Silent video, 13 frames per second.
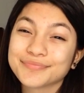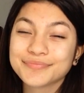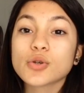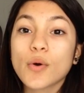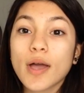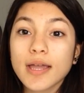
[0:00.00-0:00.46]

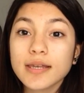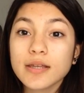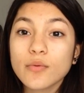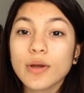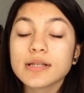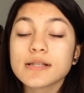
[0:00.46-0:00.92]
So
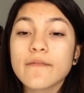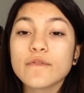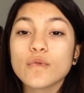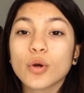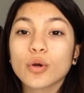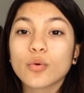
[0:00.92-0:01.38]
anyways,
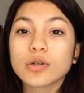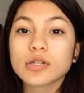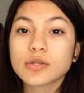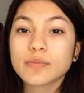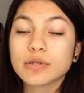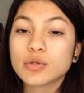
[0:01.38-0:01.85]
if you are
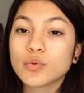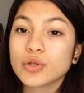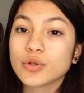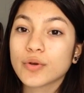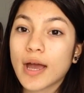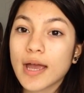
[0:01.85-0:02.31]
going to be
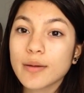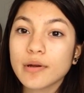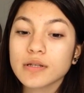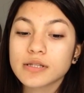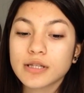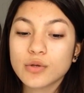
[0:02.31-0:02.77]
doing your
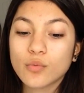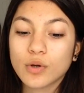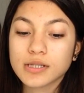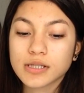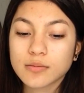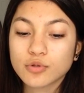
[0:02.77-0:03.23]
eyebrows and you
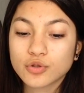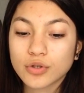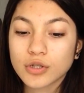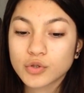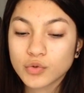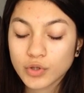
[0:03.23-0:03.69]
want some
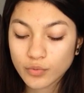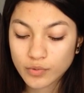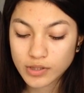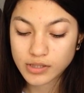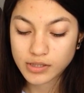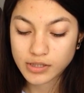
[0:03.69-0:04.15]
drugstore
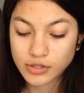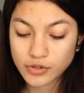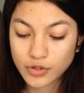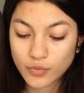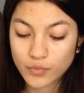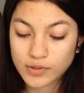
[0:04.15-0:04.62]
ones, these
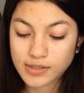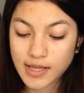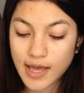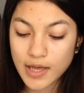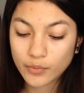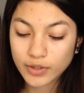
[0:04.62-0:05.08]
are the ones
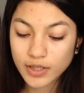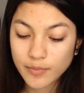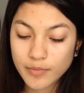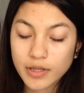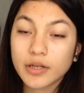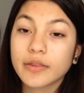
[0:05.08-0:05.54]
I
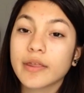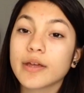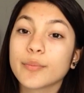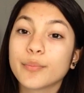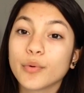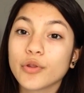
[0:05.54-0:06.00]
recommend. They
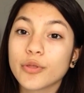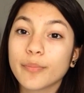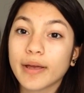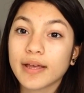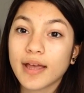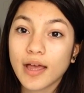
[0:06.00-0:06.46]
are both
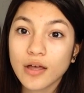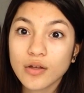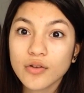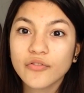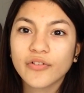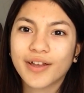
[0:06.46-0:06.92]
by
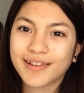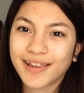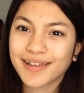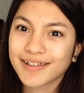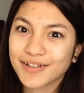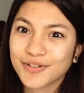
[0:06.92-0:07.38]
e.l.f. I
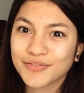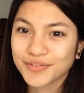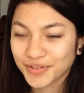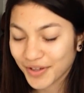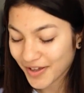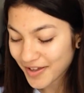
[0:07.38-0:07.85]
like e.l.f.
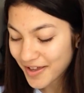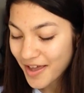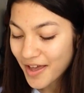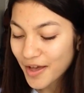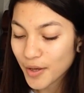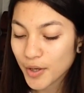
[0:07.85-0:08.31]
a
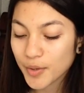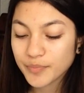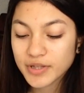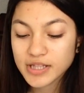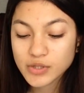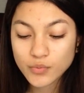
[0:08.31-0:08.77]

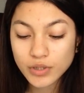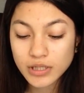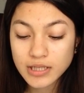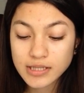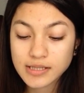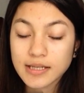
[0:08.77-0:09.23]
lot. This one
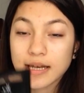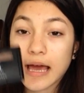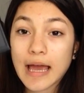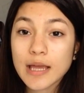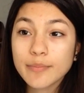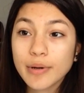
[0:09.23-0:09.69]
is an
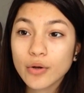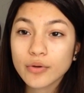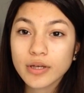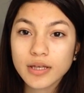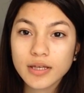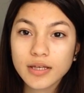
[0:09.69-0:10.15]
eyebrow
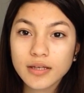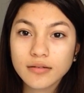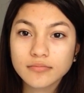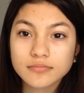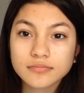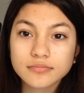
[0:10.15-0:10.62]
kit.